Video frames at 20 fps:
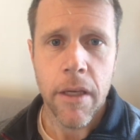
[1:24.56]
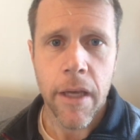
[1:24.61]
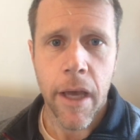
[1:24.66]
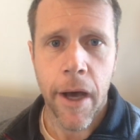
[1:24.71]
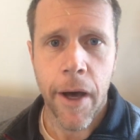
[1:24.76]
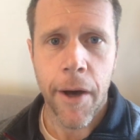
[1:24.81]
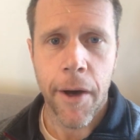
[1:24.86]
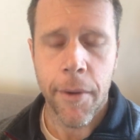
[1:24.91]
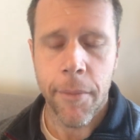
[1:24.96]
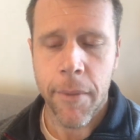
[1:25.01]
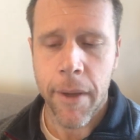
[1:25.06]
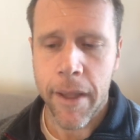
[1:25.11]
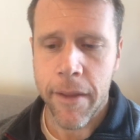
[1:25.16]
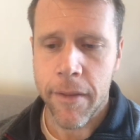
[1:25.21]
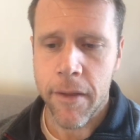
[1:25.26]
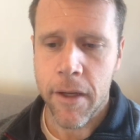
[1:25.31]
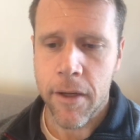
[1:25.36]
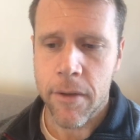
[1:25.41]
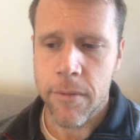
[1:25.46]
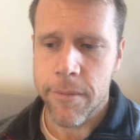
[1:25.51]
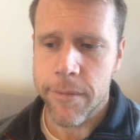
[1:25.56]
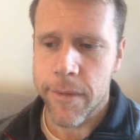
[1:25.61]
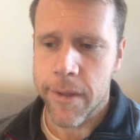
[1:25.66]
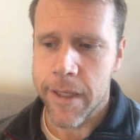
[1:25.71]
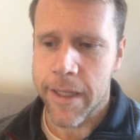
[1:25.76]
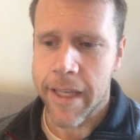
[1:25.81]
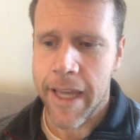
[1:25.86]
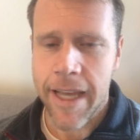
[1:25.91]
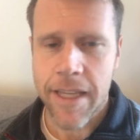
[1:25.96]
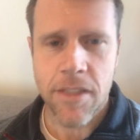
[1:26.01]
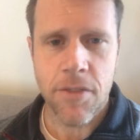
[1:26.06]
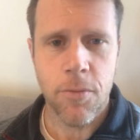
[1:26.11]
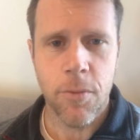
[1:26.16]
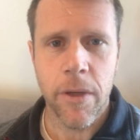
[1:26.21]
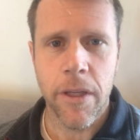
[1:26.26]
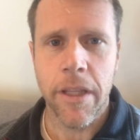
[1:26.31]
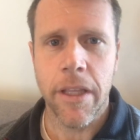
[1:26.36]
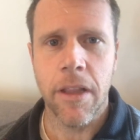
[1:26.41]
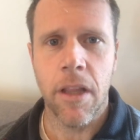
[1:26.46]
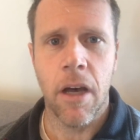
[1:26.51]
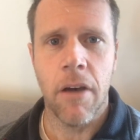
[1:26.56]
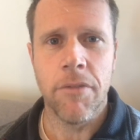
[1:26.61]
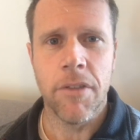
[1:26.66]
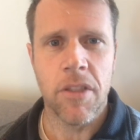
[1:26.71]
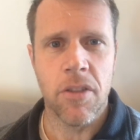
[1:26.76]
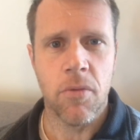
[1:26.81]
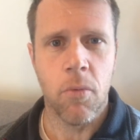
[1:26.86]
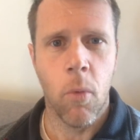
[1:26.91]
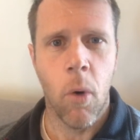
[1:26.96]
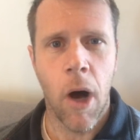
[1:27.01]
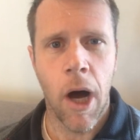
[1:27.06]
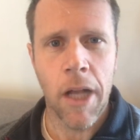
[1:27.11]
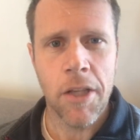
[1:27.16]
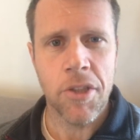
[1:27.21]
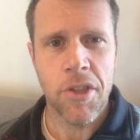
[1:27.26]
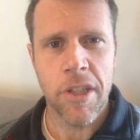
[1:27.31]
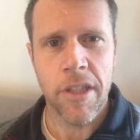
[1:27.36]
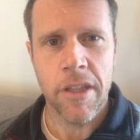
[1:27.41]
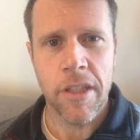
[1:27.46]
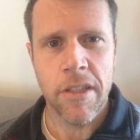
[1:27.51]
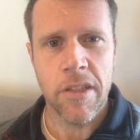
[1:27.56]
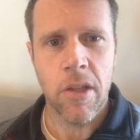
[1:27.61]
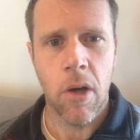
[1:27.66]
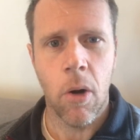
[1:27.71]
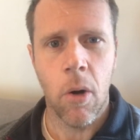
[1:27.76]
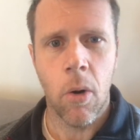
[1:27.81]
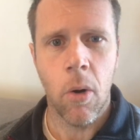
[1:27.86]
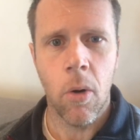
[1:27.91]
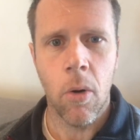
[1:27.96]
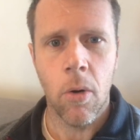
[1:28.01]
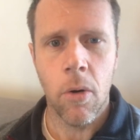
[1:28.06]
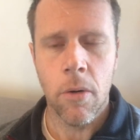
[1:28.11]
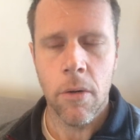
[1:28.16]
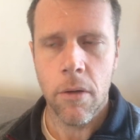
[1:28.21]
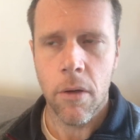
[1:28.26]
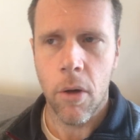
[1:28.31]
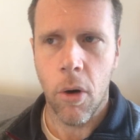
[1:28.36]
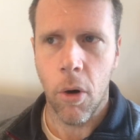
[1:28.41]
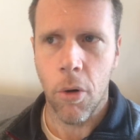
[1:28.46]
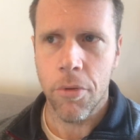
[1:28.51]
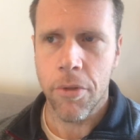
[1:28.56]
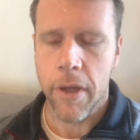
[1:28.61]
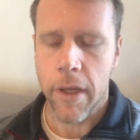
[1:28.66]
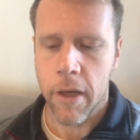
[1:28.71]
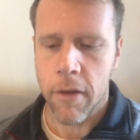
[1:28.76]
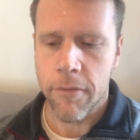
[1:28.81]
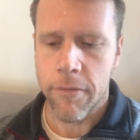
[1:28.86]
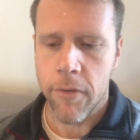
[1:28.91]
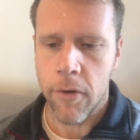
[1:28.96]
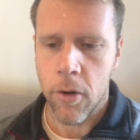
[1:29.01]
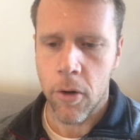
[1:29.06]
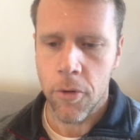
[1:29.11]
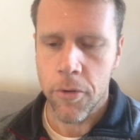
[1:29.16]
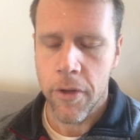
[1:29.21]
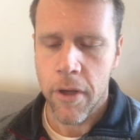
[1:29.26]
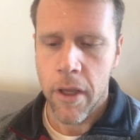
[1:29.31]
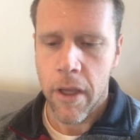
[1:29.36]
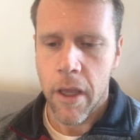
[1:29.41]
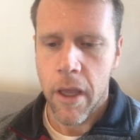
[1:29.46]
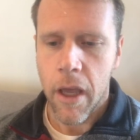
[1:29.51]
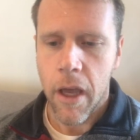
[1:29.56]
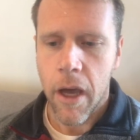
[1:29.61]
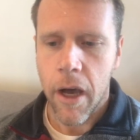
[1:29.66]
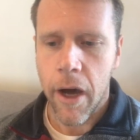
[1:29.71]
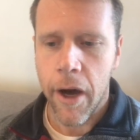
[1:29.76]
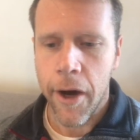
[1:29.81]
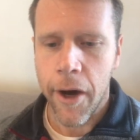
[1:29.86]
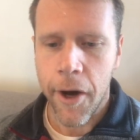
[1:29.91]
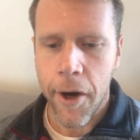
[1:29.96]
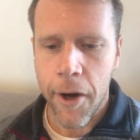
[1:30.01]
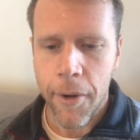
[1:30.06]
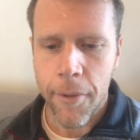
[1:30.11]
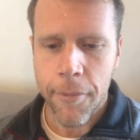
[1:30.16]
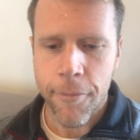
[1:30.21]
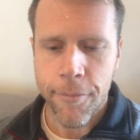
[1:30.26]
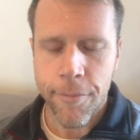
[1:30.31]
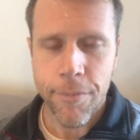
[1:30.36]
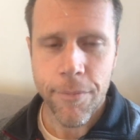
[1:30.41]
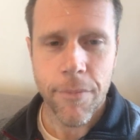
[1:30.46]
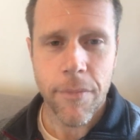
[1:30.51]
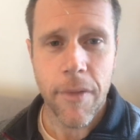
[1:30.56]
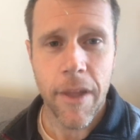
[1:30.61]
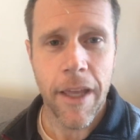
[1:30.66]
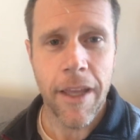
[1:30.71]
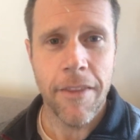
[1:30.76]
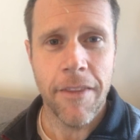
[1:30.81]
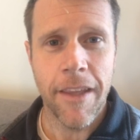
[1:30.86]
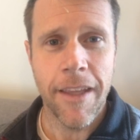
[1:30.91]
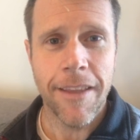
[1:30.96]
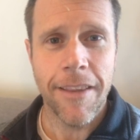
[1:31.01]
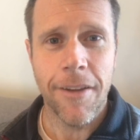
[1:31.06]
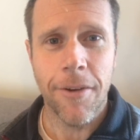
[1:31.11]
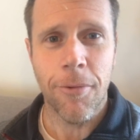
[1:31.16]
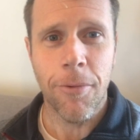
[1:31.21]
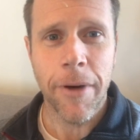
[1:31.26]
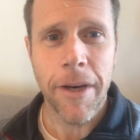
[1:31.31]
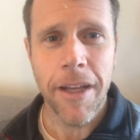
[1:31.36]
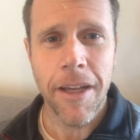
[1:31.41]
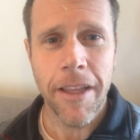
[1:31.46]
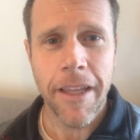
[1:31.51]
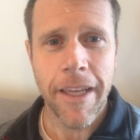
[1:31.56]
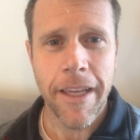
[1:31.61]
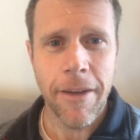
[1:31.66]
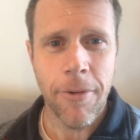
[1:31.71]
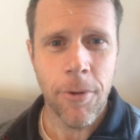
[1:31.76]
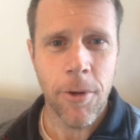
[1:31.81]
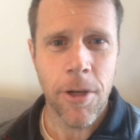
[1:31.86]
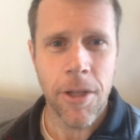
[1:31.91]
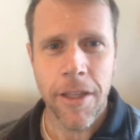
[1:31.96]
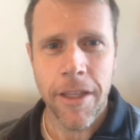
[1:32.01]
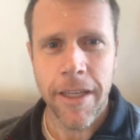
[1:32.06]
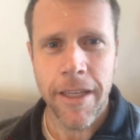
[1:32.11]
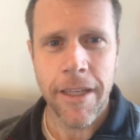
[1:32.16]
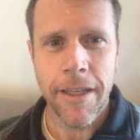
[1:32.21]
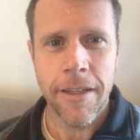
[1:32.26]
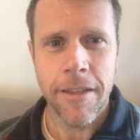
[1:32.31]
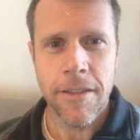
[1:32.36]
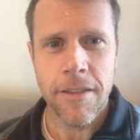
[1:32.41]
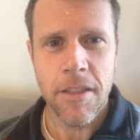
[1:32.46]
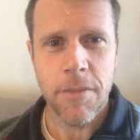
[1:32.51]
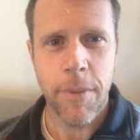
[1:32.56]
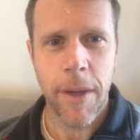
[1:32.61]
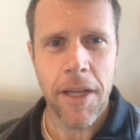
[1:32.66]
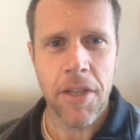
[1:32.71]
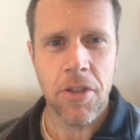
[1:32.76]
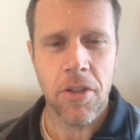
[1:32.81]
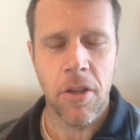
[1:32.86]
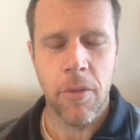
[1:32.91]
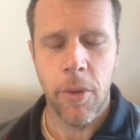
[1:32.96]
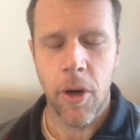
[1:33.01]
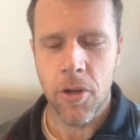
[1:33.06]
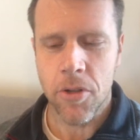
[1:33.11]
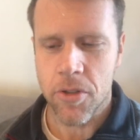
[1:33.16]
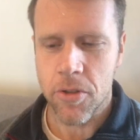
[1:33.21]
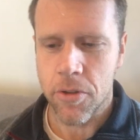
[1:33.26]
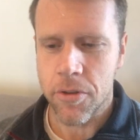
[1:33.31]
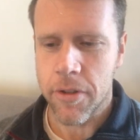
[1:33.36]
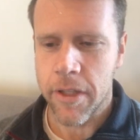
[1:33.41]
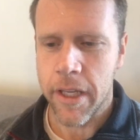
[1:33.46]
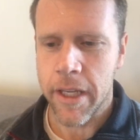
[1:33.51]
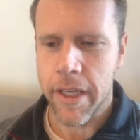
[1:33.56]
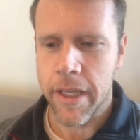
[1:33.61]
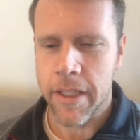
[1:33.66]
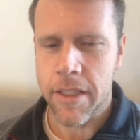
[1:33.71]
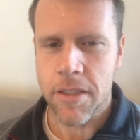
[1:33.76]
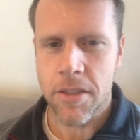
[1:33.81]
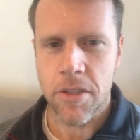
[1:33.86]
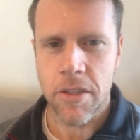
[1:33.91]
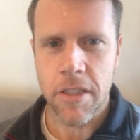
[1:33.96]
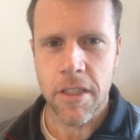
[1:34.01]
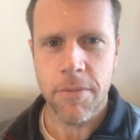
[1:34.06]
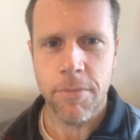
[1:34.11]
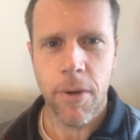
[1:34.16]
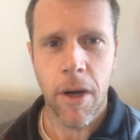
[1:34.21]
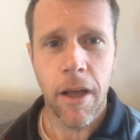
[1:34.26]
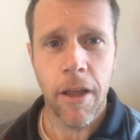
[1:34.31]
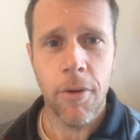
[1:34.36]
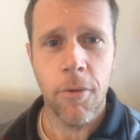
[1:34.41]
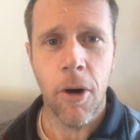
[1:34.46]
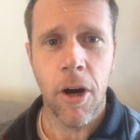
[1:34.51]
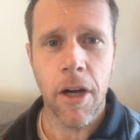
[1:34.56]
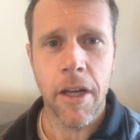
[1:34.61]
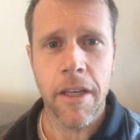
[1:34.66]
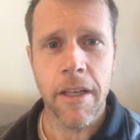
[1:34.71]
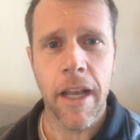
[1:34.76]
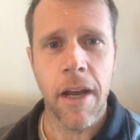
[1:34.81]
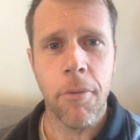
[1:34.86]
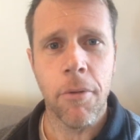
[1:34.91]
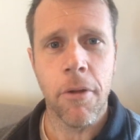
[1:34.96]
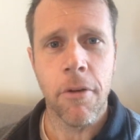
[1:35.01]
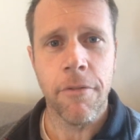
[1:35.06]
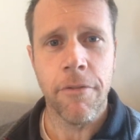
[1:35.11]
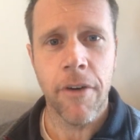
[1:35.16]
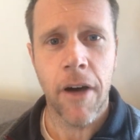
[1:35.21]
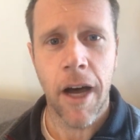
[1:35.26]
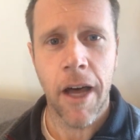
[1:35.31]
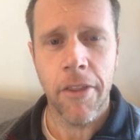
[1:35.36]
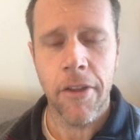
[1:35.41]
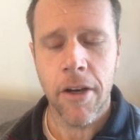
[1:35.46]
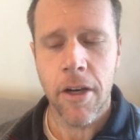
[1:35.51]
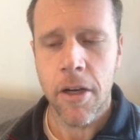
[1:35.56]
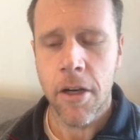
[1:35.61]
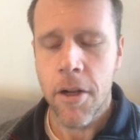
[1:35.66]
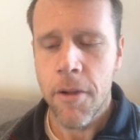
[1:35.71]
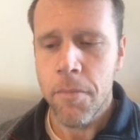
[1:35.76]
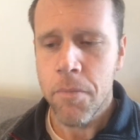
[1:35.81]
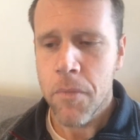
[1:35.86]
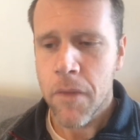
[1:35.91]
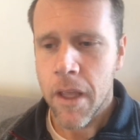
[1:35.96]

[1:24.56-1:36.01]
And the guests really love just watching this whole thing unfold. And then the really special emotional thing is she's probably walking down with her father.